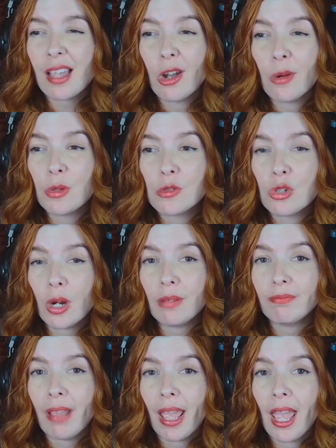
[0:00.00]
I hope you enjoyed
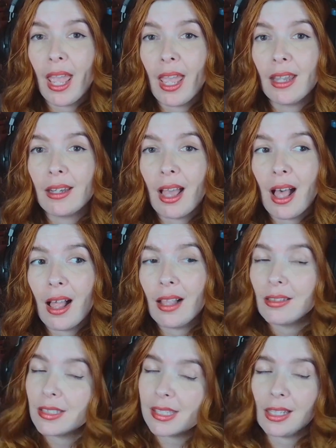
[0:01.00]
and
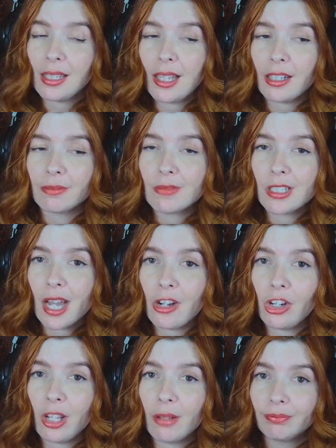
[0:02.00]
I'll see you later. Stay
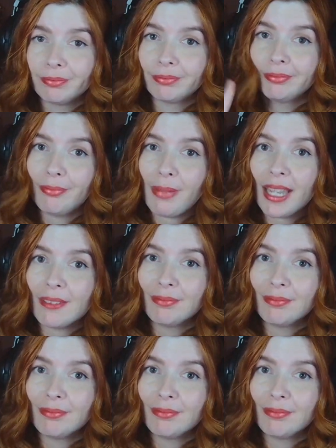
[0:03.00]
nerdy. Bye.